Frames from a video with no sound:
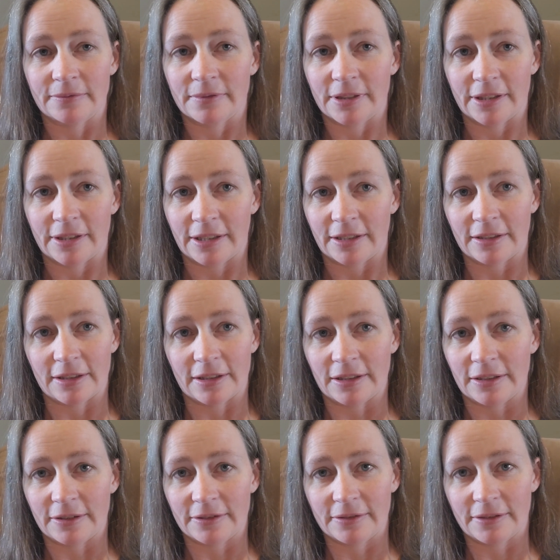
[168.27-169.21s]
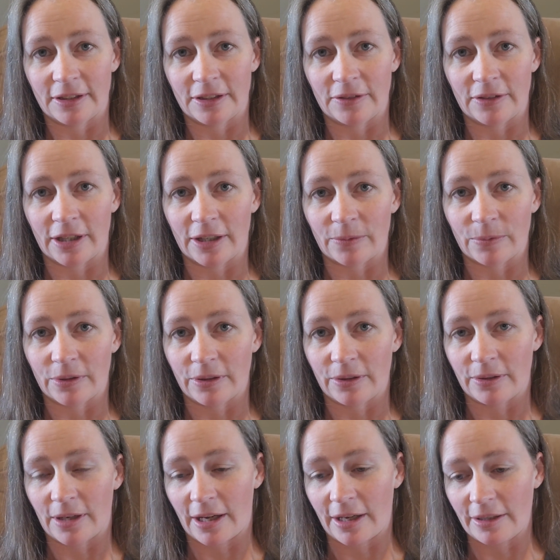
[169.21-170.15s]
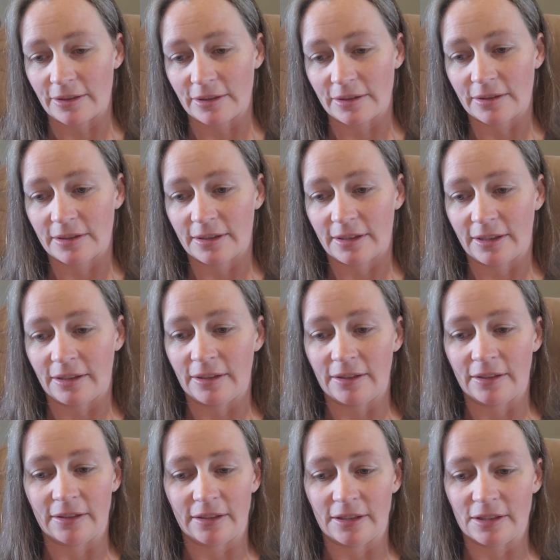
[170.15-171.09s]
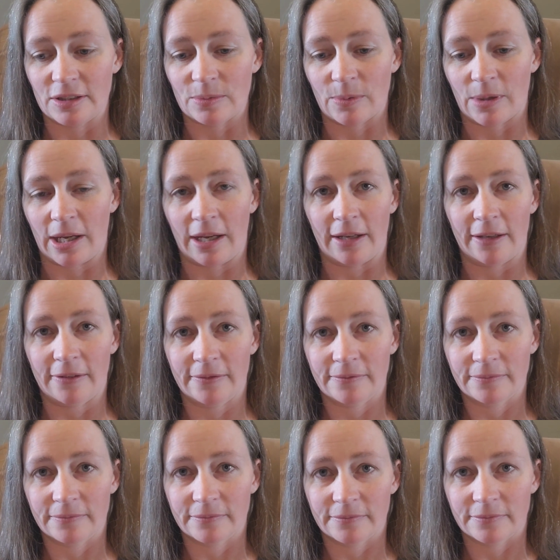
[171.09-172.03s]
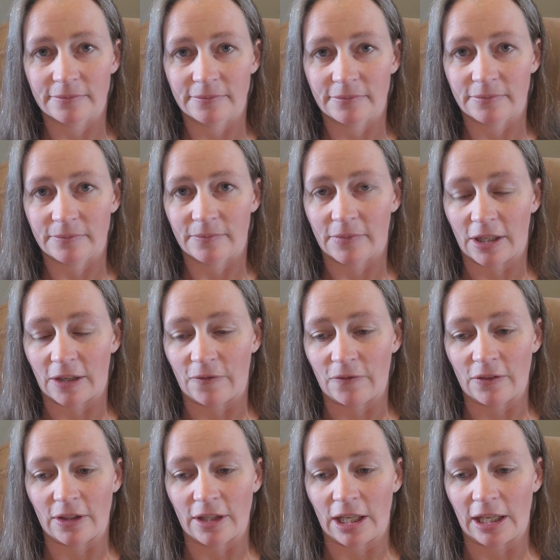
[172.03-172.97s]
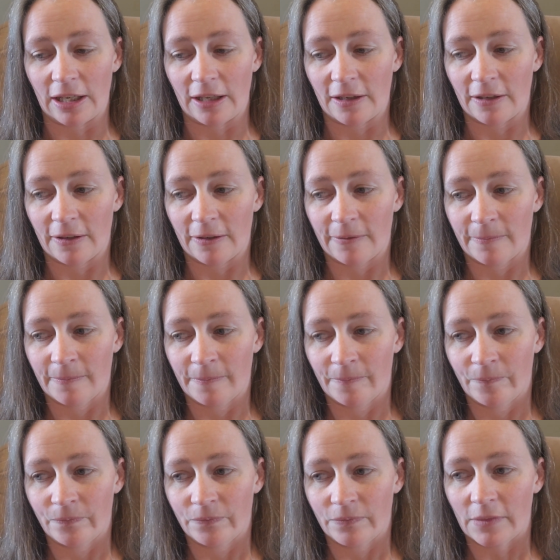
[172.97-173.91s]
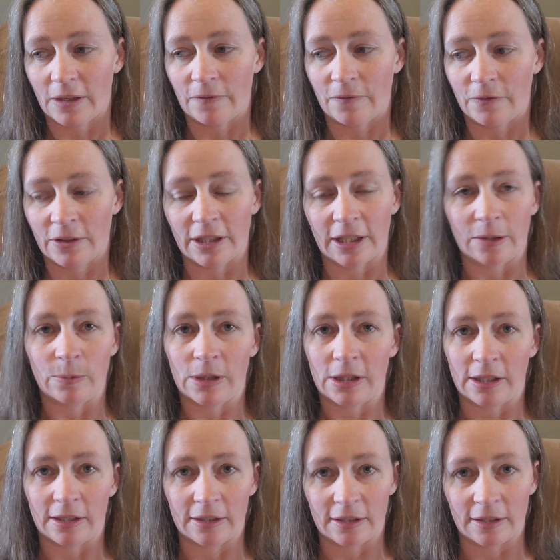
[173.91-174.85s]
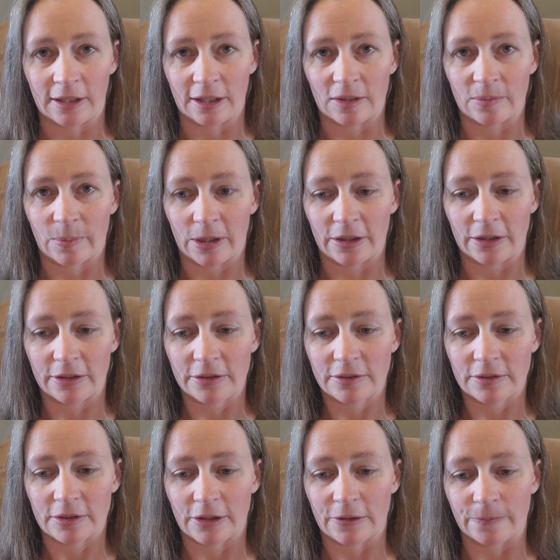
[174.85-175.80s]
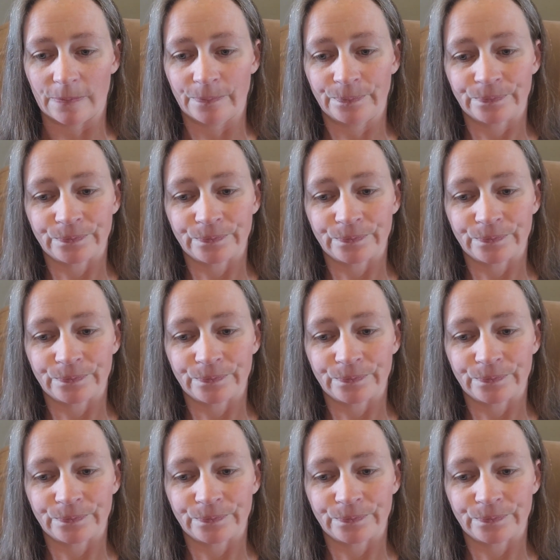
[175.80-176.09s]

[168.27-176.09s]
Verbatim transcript: I like to interact with you guys in this way. I feel like we can connect better. So